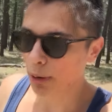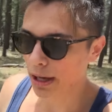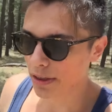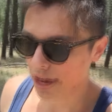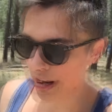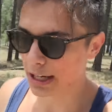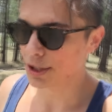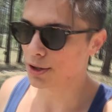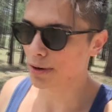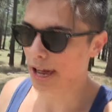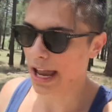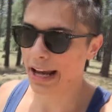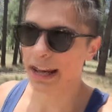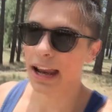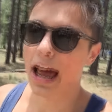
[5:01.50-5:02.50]
weight that I do
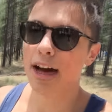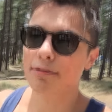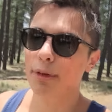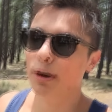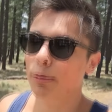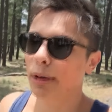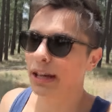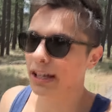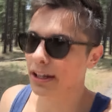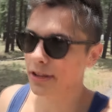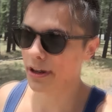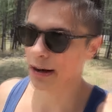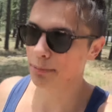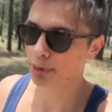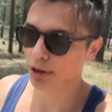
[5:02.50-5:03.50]
gain and have my weight
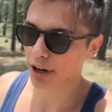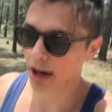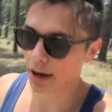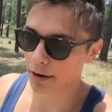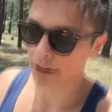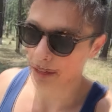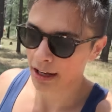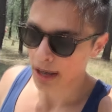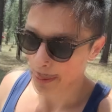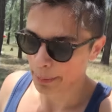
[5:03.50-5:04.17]
that I put on